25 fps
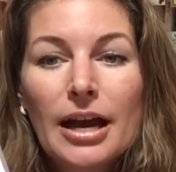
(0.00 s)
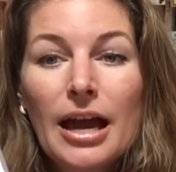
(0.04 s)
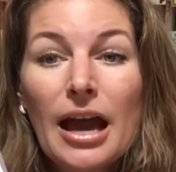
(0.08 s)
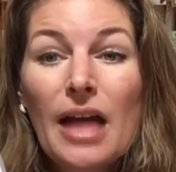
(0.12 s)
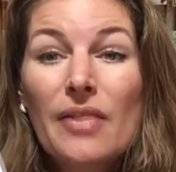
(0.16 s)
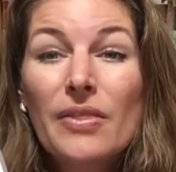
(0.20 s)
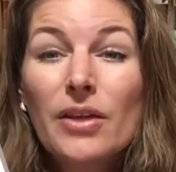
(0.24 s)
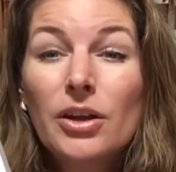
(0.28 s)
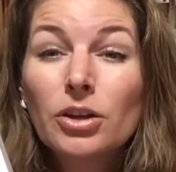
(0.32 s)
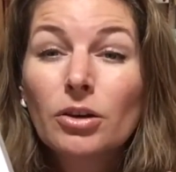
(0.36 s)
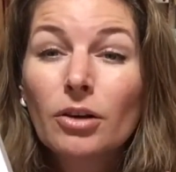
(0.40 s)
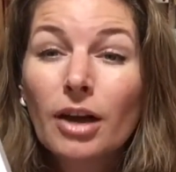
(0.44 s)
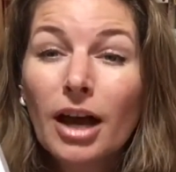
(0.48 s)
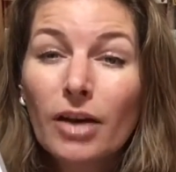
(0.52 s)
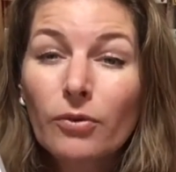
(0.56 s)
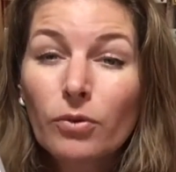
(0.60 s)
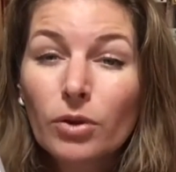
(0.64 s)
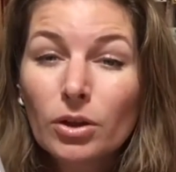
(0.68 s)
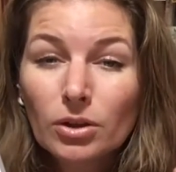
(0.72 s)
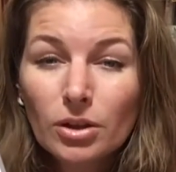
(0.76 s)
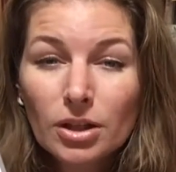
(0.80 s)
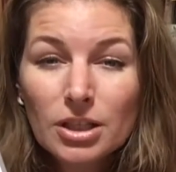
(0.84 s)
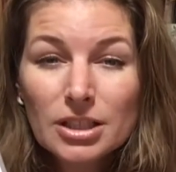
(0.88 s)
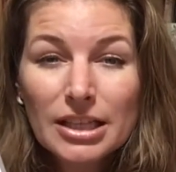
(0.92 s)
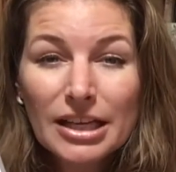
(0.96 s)
And then you'll have
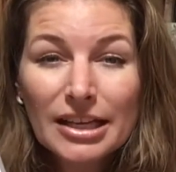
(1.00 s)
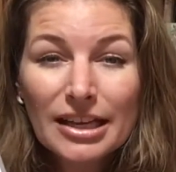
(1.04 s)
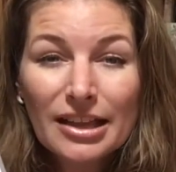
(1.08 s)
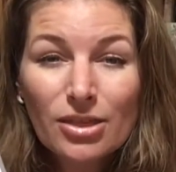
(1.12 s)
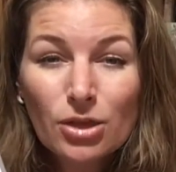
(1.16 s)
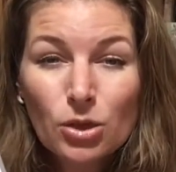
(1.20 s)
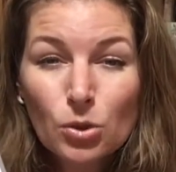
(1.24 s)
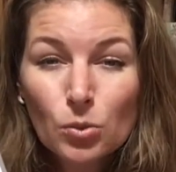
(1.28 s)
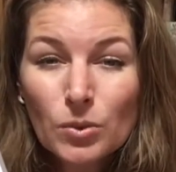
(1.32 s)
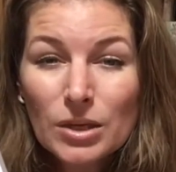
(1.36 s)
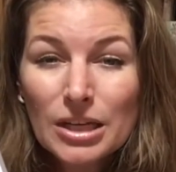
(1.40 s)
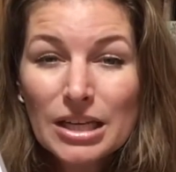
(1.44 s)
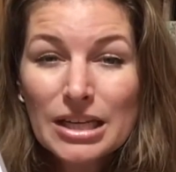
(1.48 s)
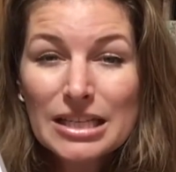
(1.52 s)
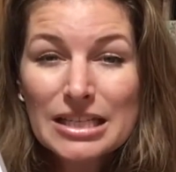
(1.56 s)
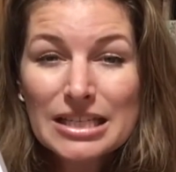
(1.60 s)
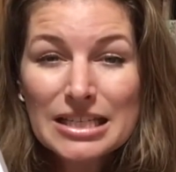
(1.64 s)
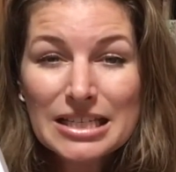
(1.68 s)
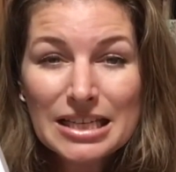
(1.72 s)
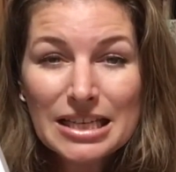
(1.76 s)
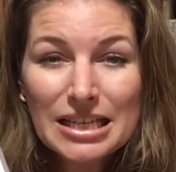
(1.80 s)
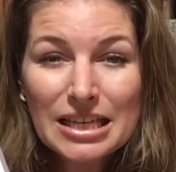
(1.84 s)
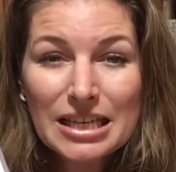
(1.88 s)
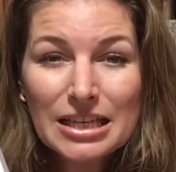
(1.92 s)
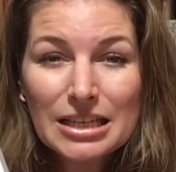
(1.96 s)
what looks like a
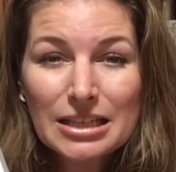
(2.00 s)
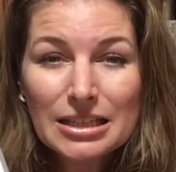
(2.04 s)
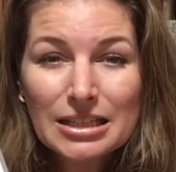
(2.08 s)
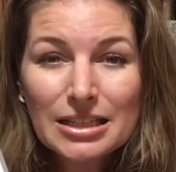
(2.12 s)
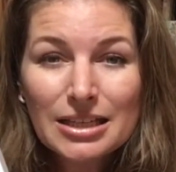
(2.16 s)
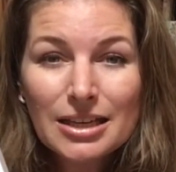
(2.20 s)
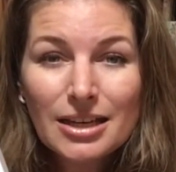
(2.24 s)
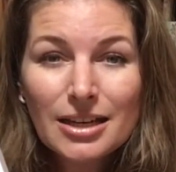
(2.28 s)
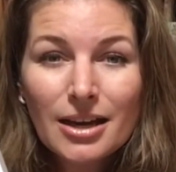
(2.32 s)
3D